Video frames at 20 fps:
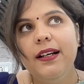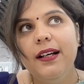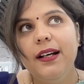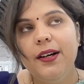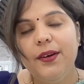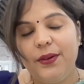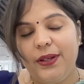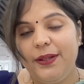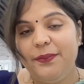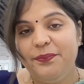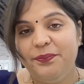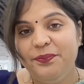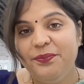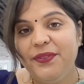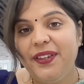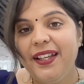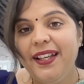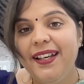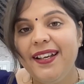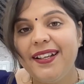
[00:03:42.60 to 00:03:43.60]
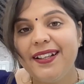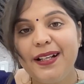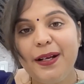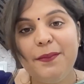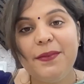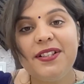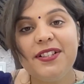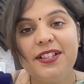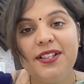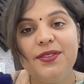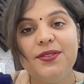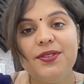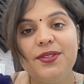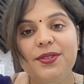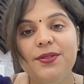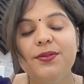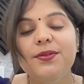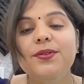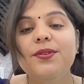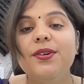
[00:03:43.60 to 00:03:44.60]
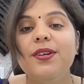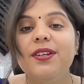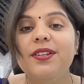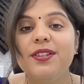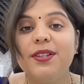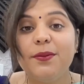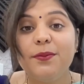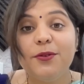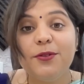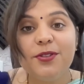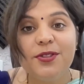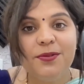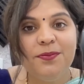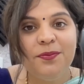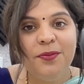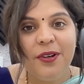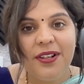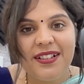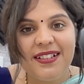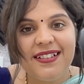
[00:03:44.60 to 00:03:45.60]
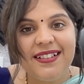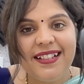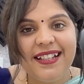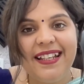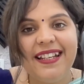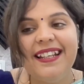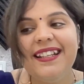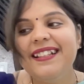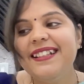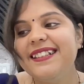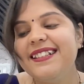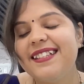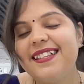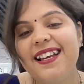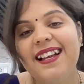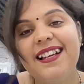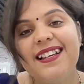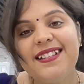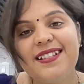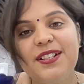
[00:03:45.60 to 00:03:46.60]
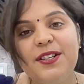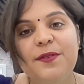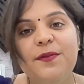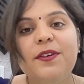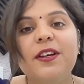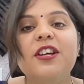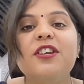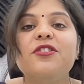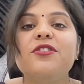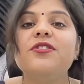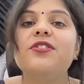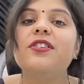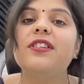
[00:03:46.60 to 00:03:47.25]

Okay. Coming down to the most important day in CELTA certification,